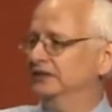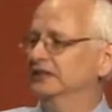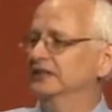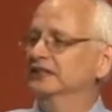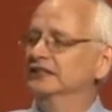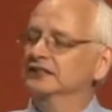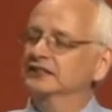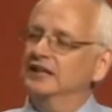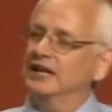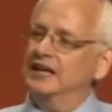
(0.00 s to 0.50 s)

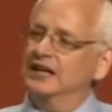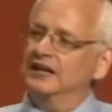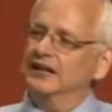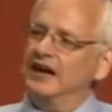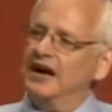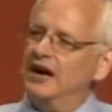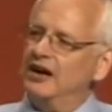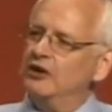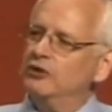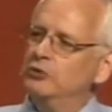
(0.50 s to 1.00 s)
things, and
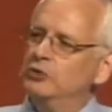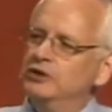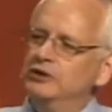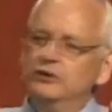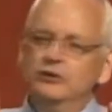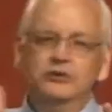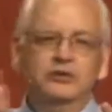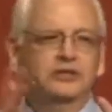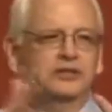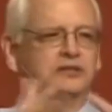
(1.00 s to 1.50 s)
how do we
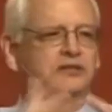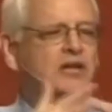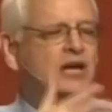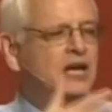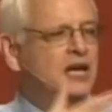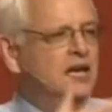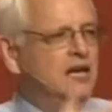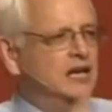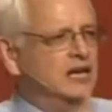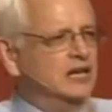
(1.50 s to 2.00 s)
do this
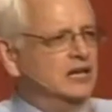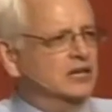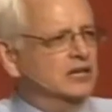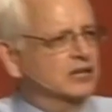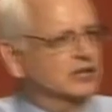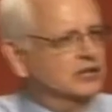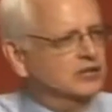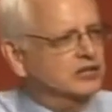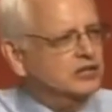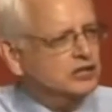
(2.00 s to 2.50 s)
in a
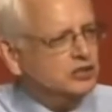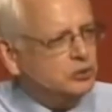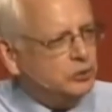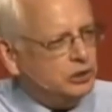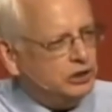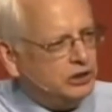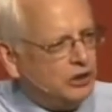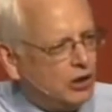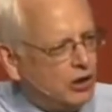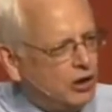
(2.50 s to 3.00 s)

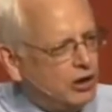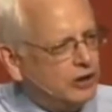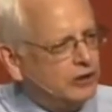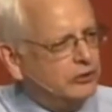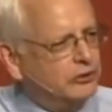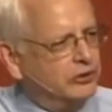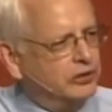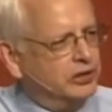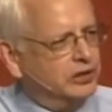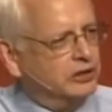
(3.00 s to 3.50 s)
continuing
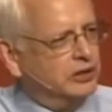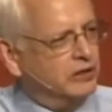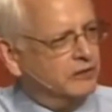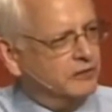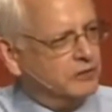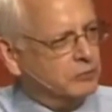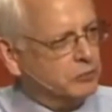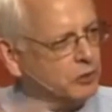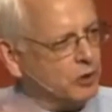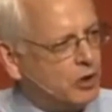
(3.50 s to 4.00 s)
honoring of
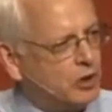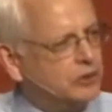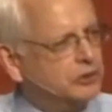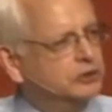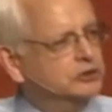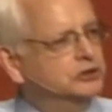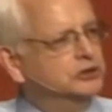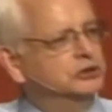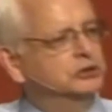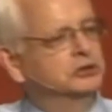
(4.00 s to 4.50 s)
the broader
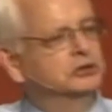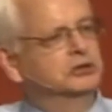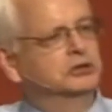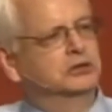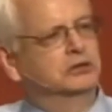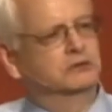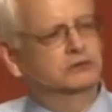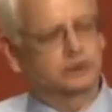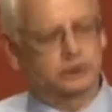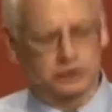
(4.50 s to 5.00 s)
church
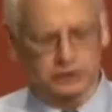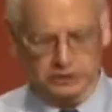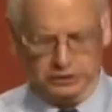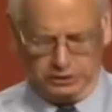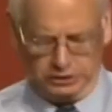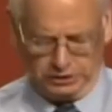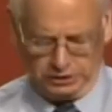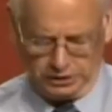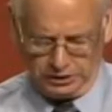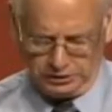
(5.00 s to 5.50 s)
and of
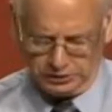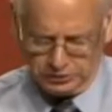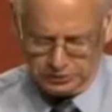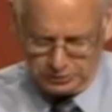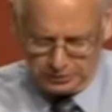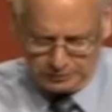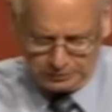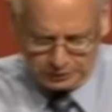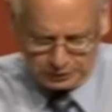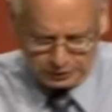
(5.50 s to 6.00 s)
tradition and
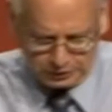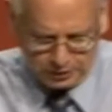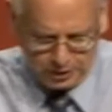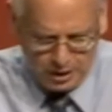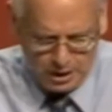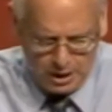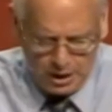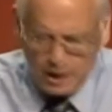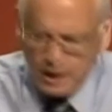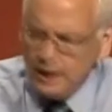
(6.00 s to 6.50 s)
Scripture?
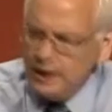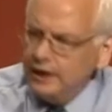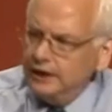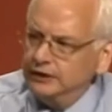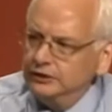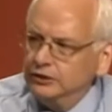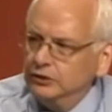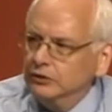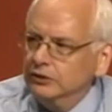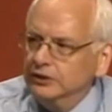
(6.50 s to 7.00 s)

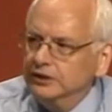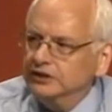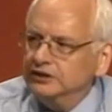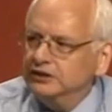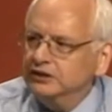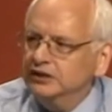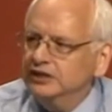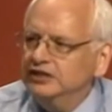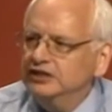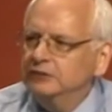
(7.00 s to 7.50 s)
And so
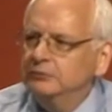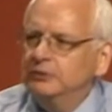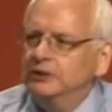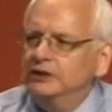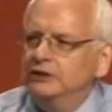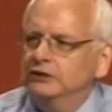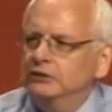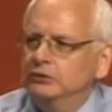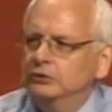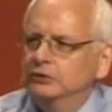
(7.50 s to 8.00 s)
this leads
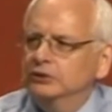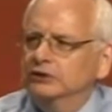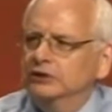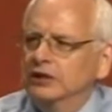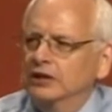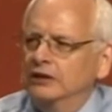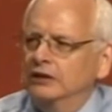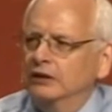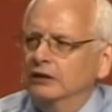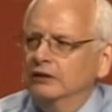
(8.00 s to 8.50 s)
me to a
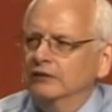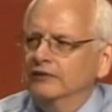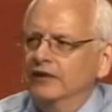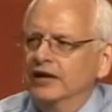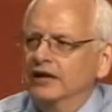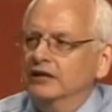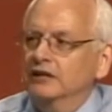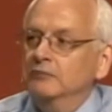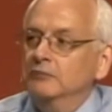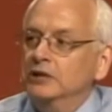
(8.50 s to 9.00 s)
set of
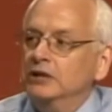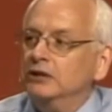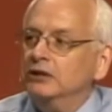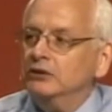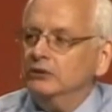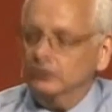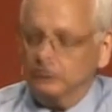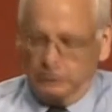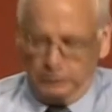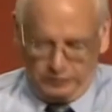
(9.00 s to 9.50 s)

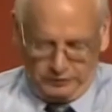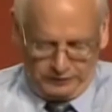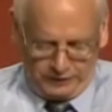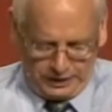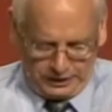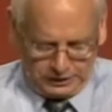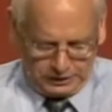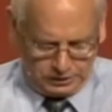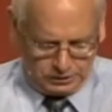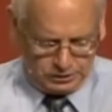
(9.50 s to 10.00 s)
ecumenical
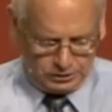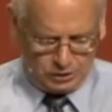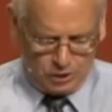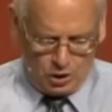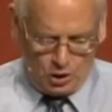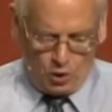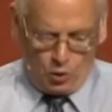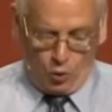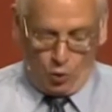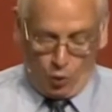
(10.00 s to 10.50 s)
reflections,
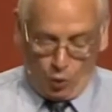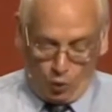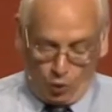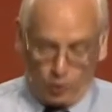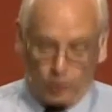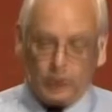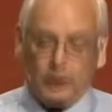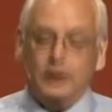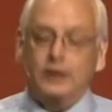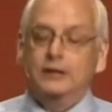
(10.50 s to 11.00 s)

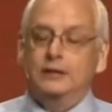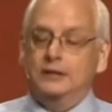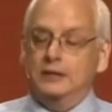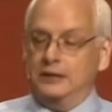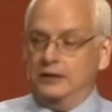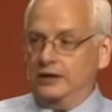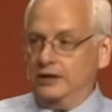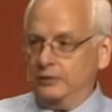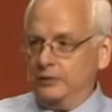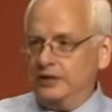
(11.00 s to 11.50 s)
or
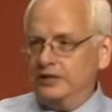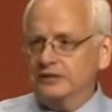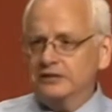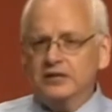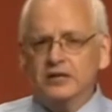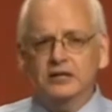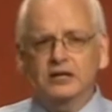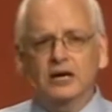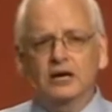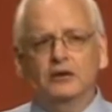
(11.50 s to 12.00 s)
another way to
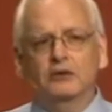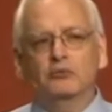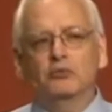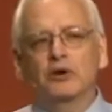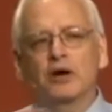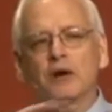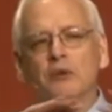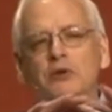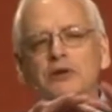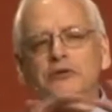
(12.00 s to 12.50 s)
say that,
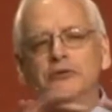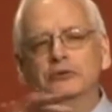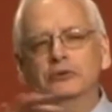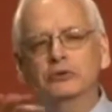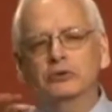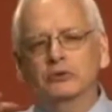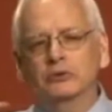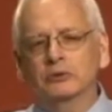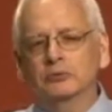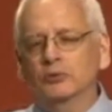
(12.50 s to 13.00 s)
when I went through
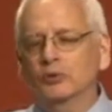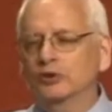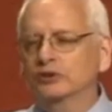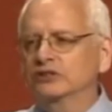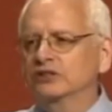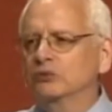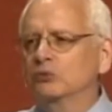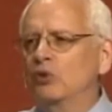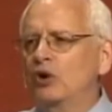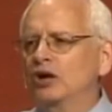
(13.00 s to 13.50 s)
the
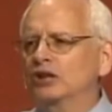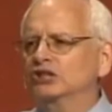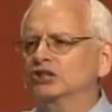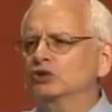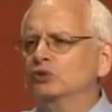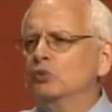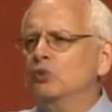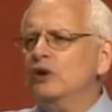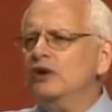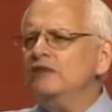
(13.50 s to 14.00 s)
reports and
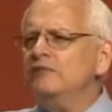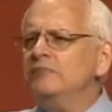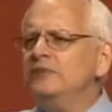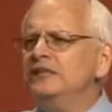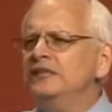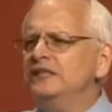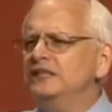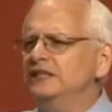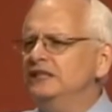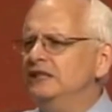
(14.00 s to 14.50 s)
watched, what have
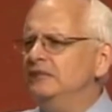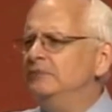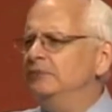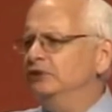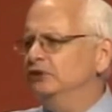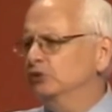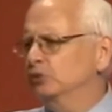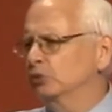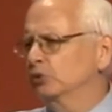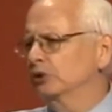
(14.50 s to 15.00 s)
been the
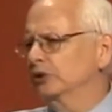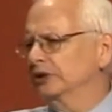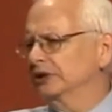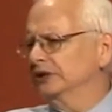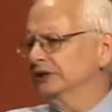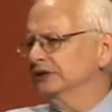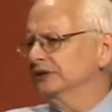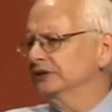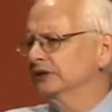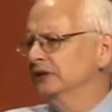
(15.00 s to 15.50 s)
deepest
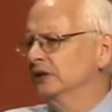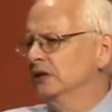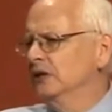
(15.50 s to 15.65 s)
worries?